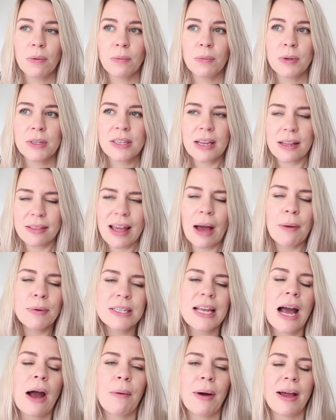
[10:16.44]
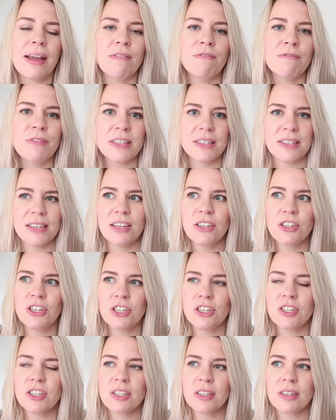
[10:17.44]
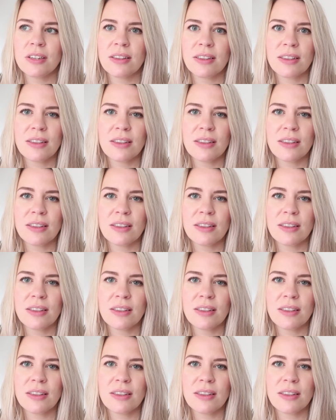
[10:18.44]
was how I envisaged